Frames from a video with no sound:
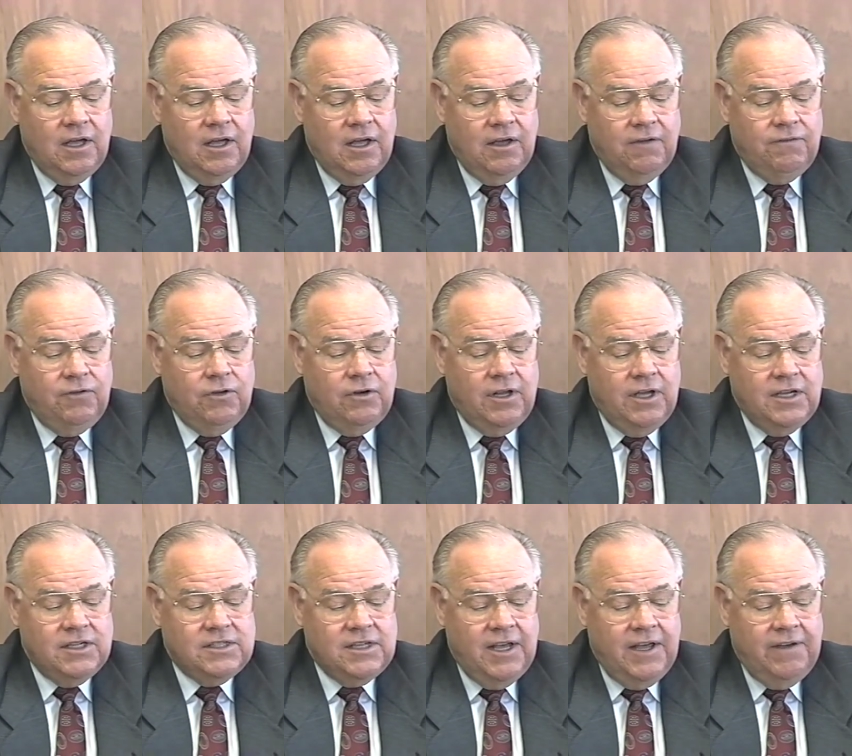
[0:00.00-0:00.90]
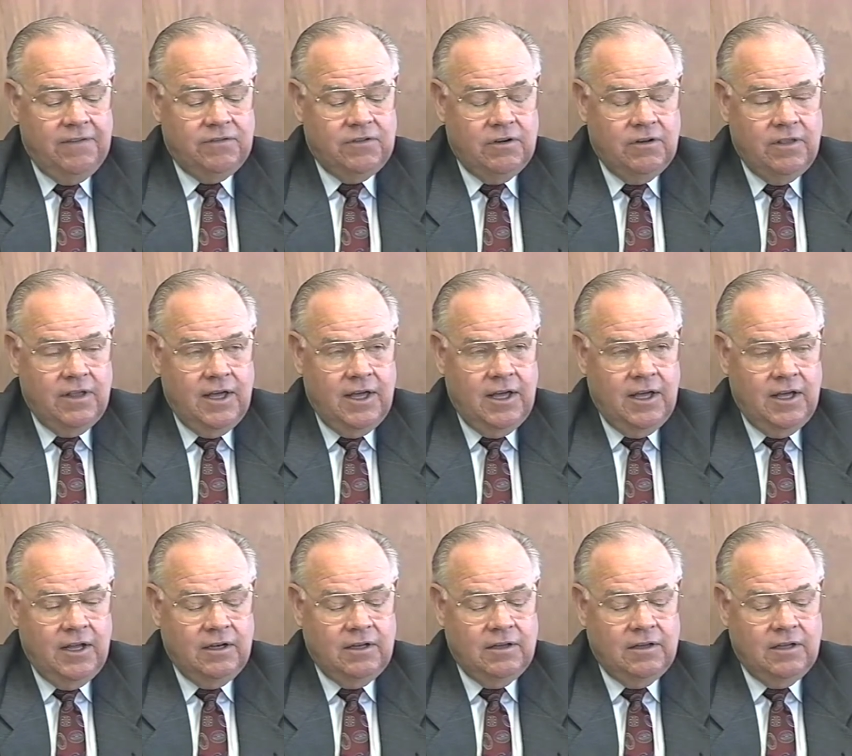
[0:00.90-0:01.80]
A few days after
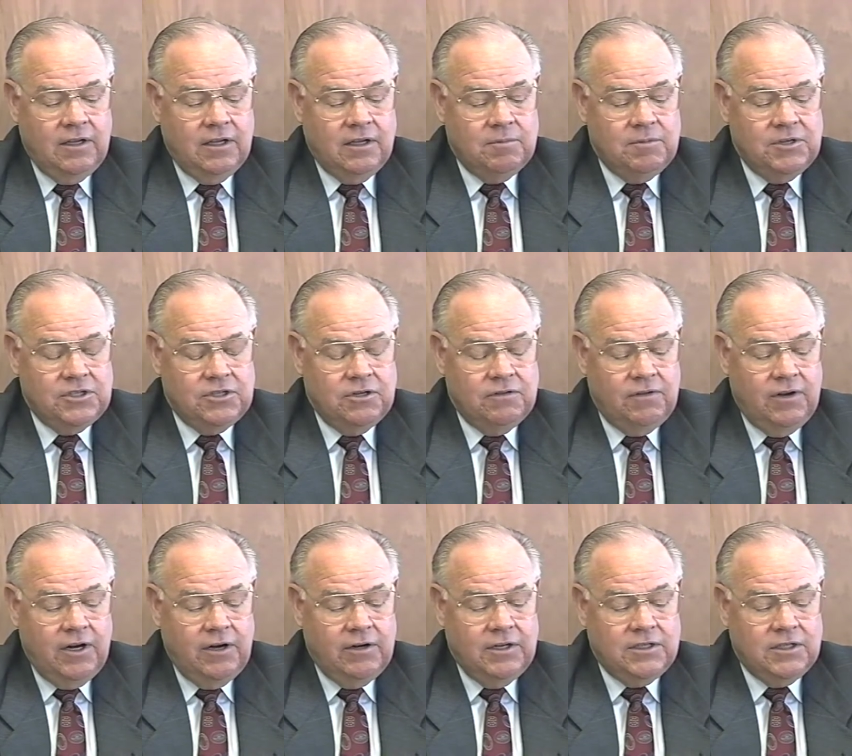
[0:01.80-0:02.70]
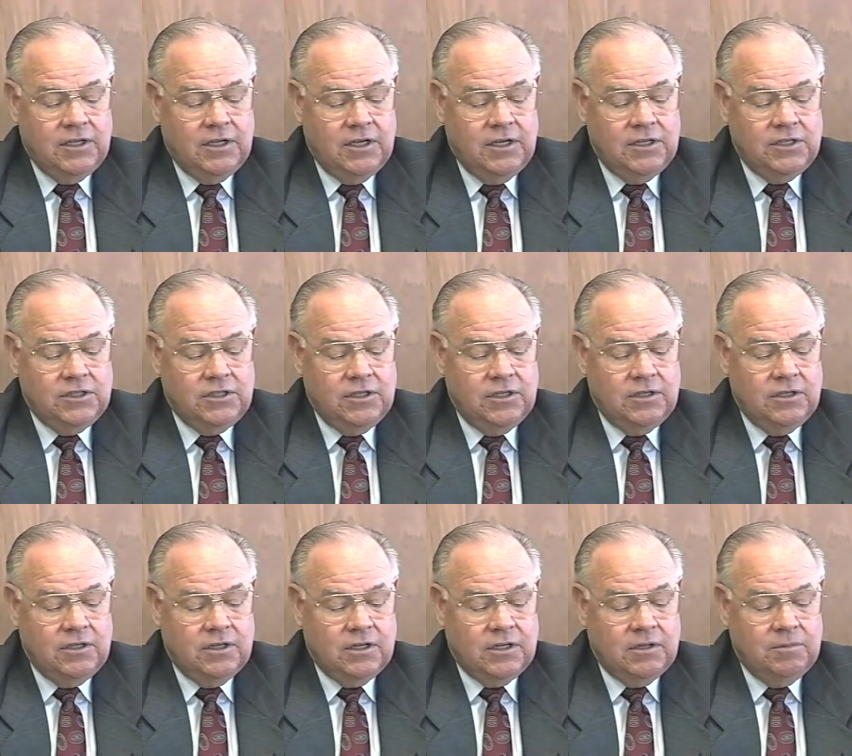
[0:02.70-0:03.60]
that, the Commissioner of Higher
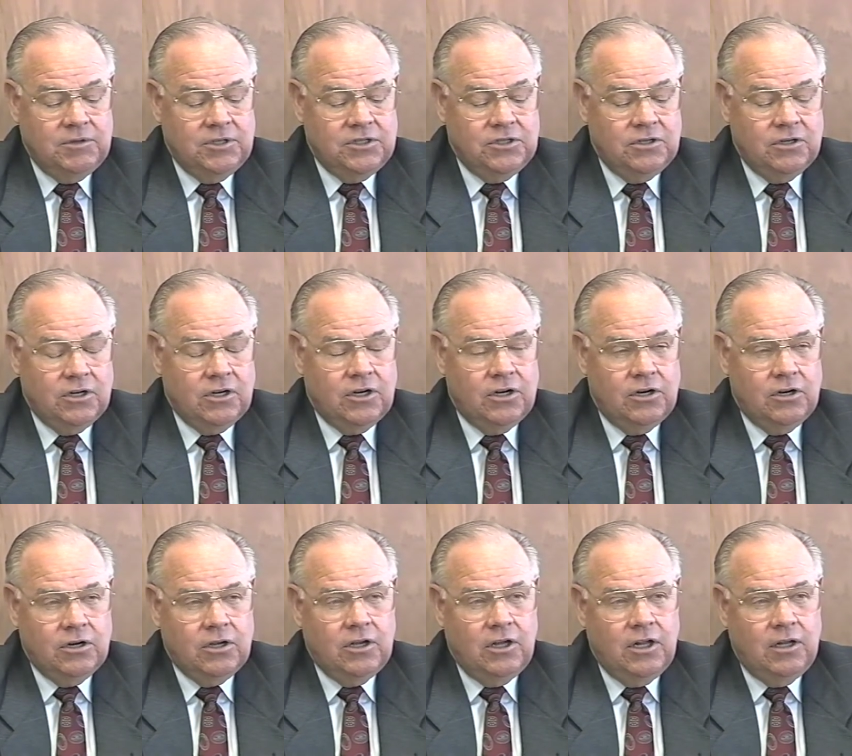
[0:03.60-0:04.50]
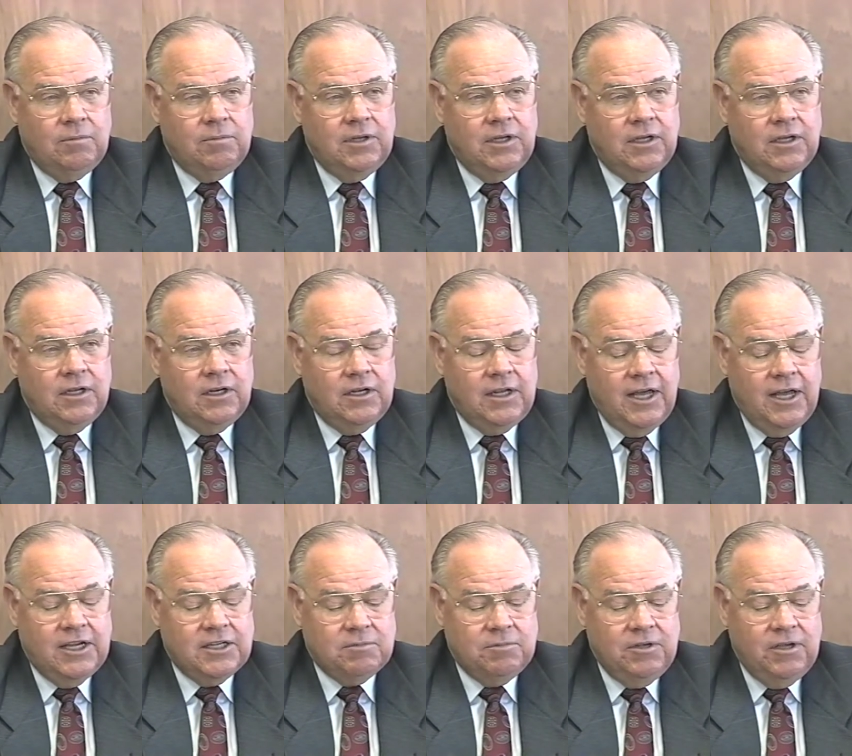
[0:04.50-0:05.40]
Education, Commissioner Kerr, called me and
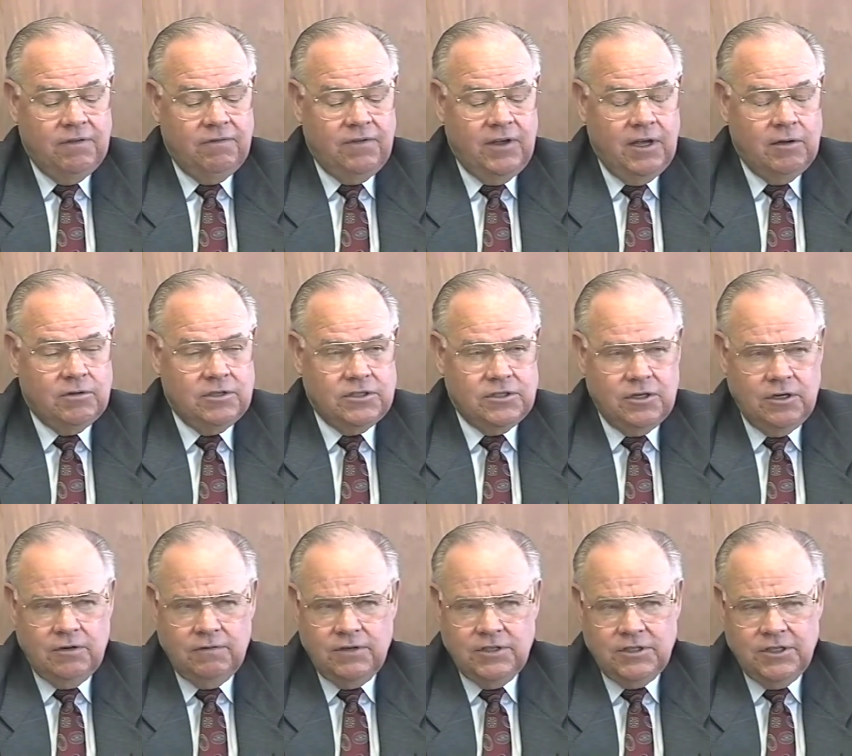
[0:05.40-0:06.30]
asked me if I would serve as